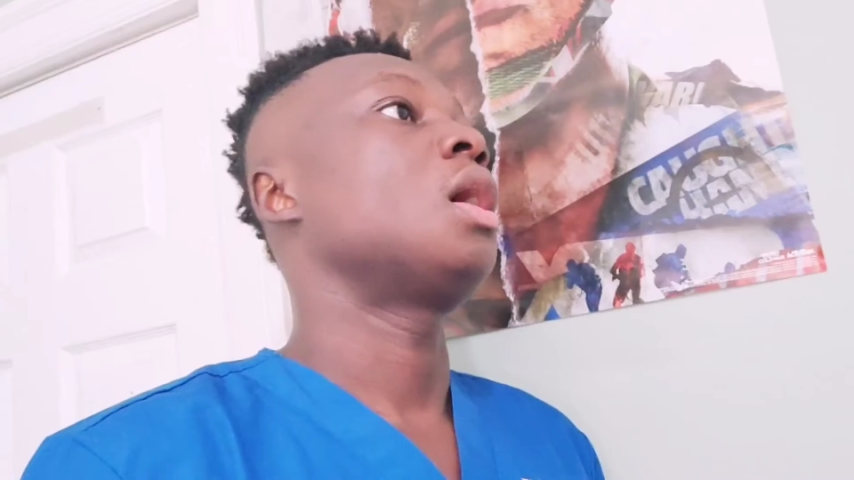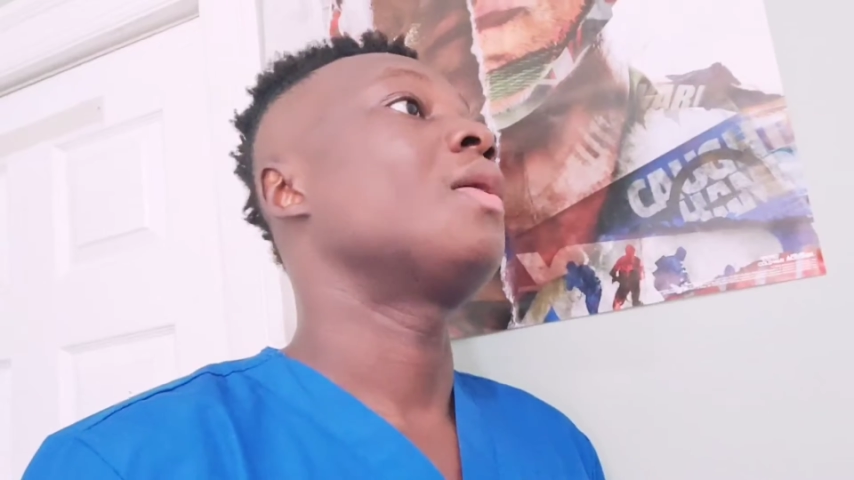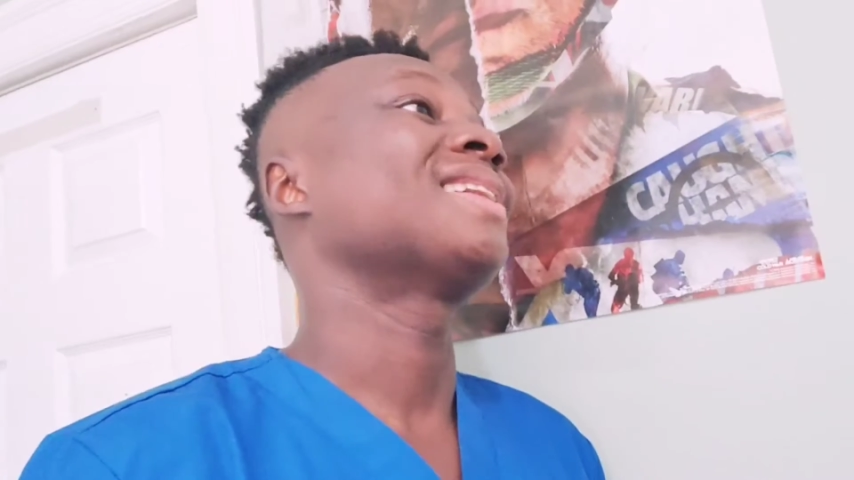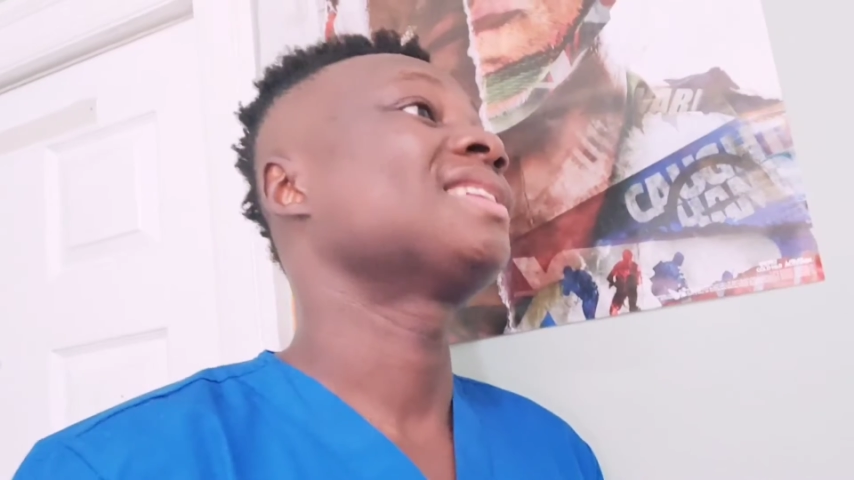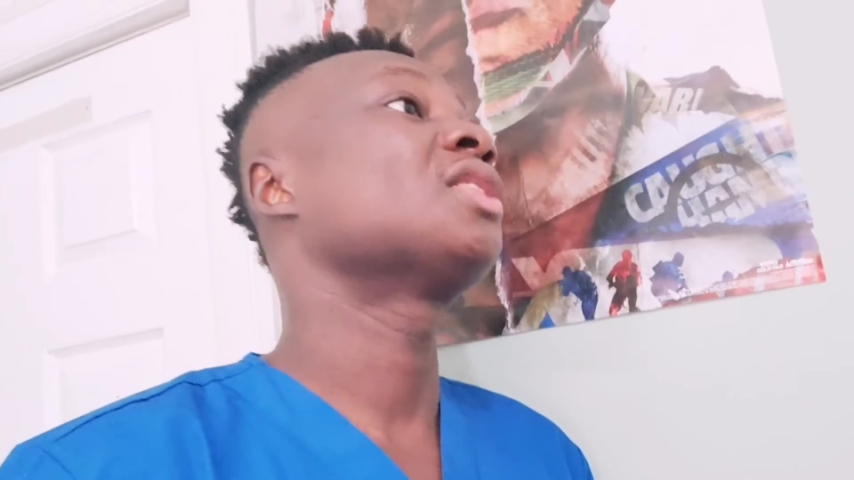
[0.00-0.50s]

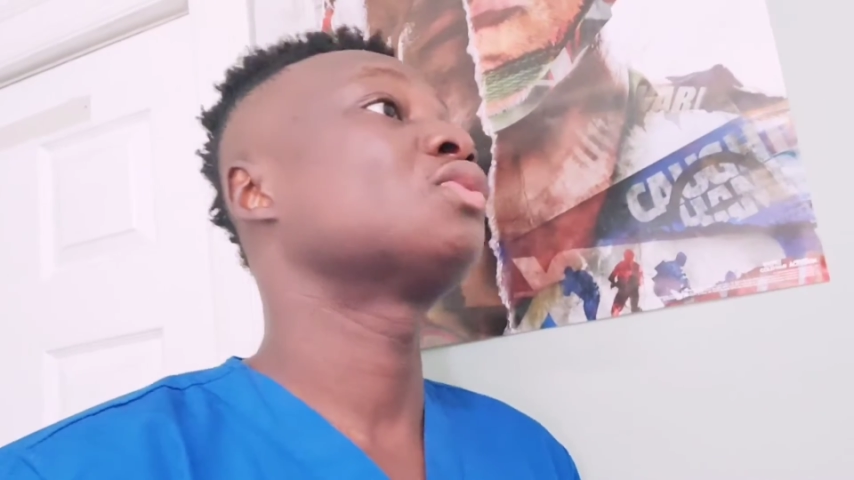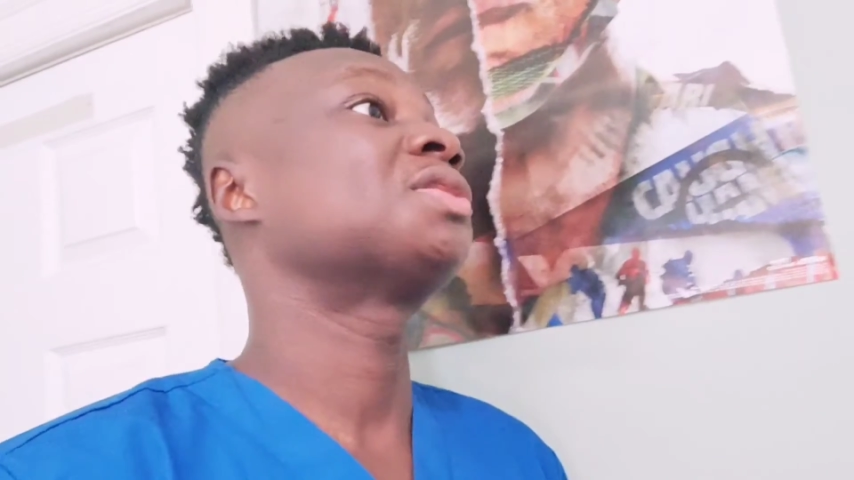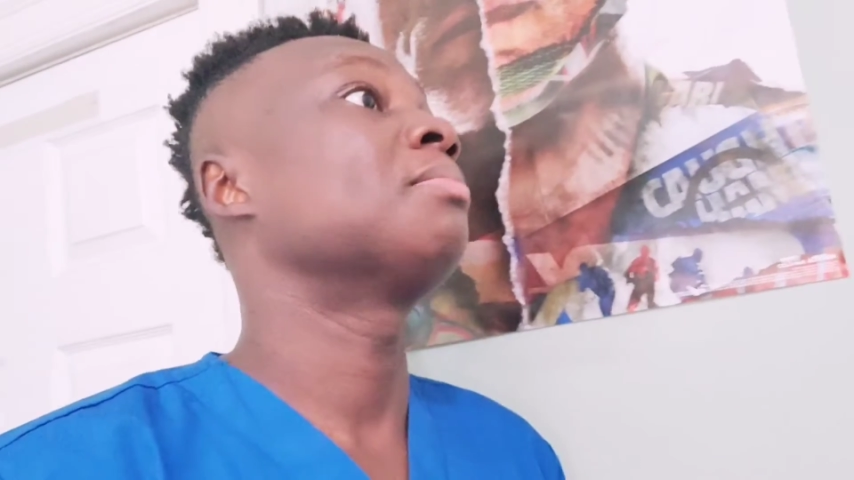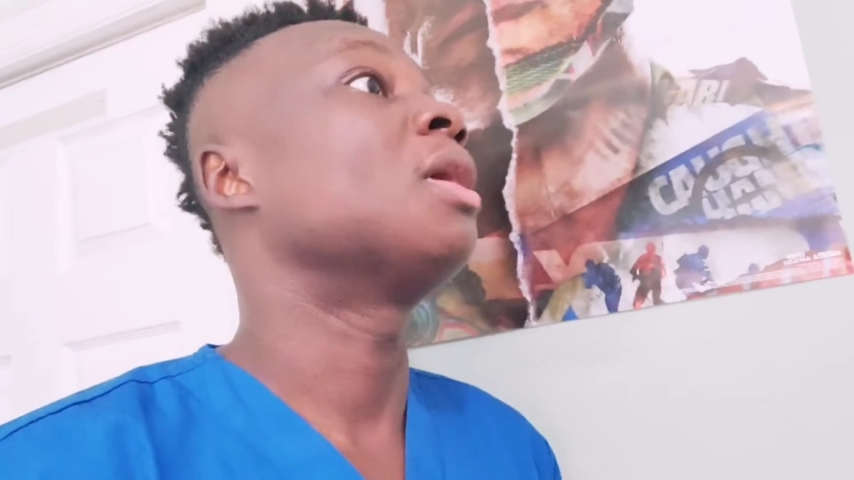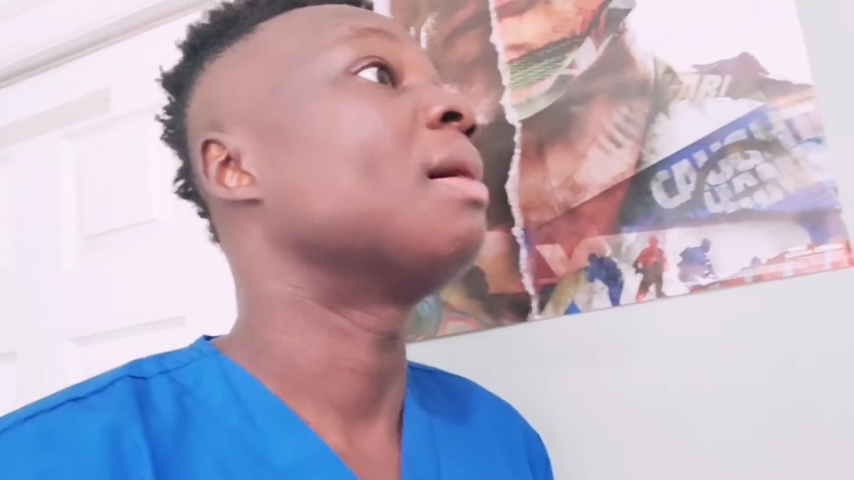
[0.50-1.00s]
Oh, I think it
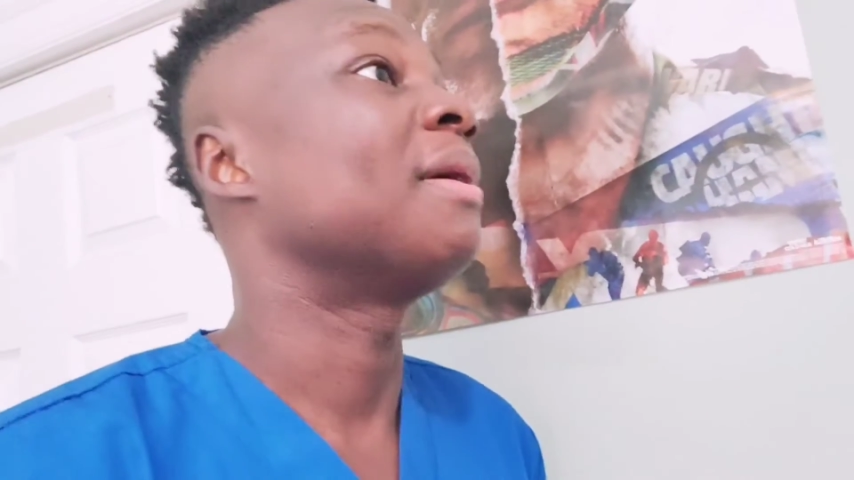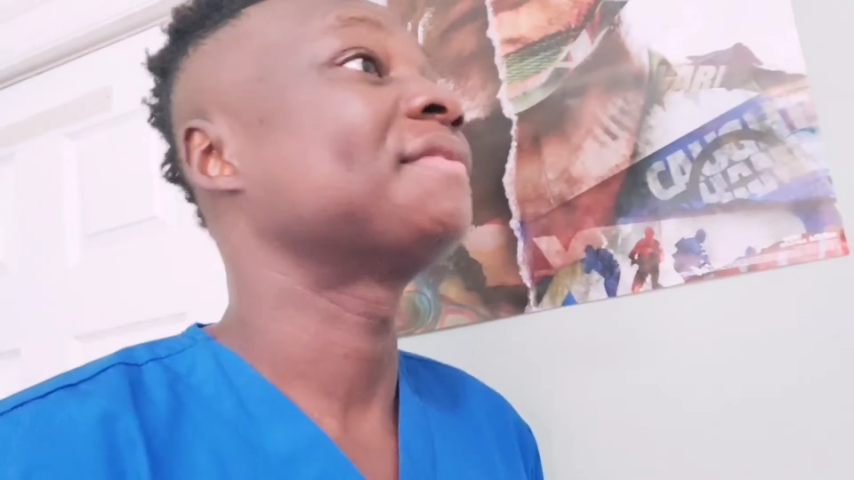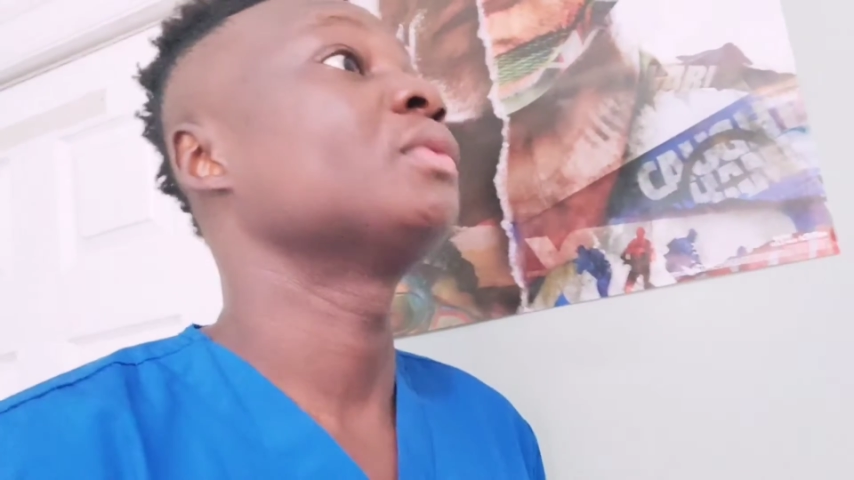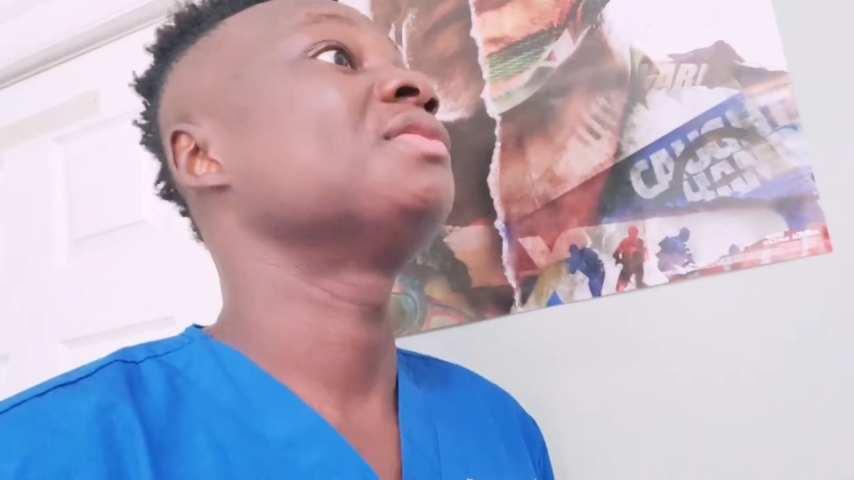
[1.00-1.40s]
was your mom after